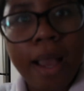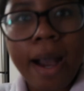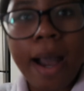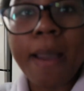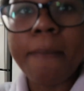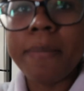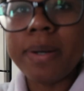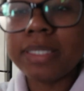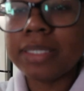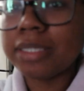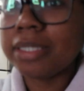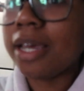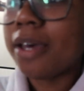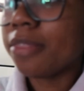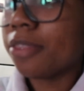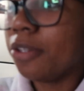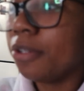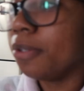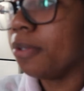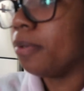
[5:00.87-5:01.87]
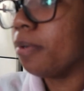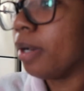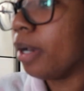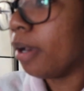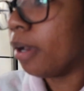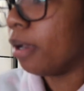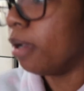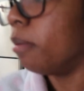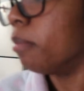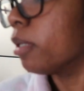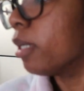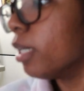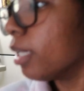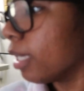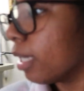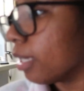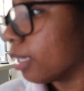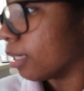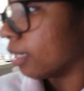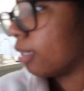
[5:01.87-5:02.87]
I busted out the new um,
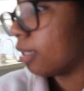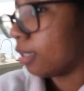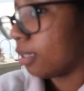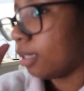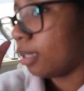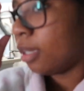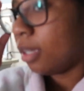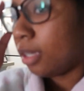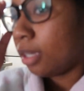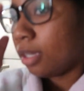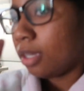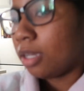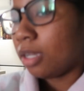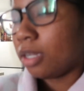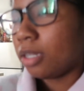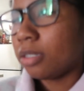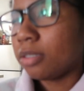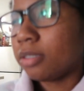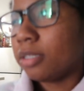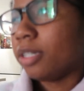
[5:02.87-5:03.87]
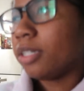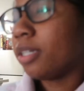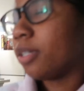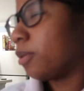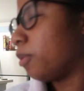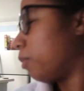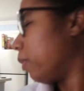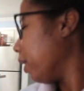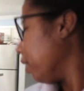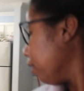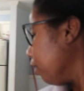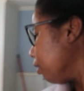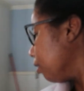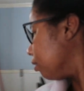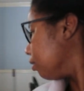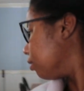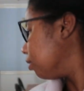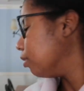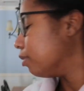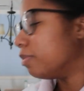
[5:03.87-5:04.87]
cooking, cookware
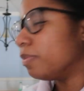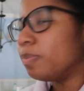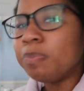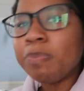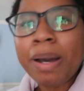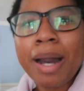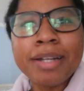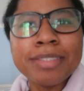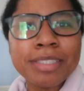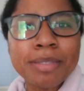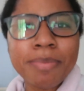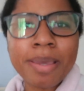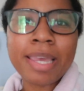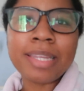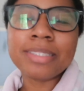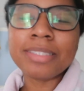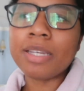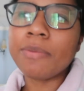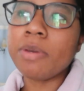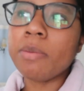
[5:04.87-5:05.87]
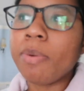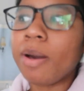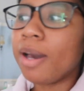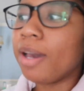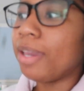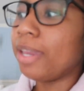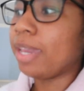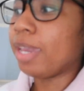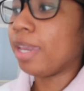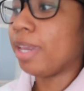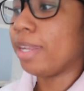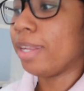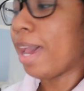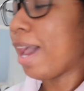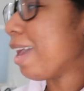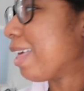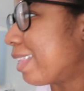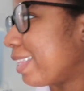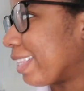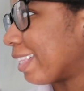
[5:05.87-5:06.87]
pots and pans that we bought, and
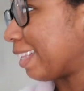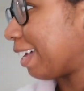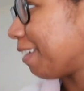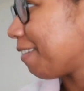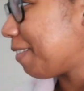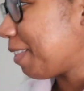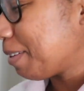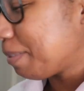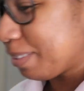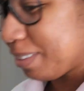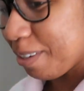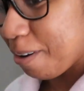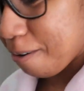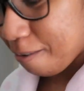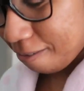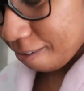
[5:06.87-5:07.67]
I love them so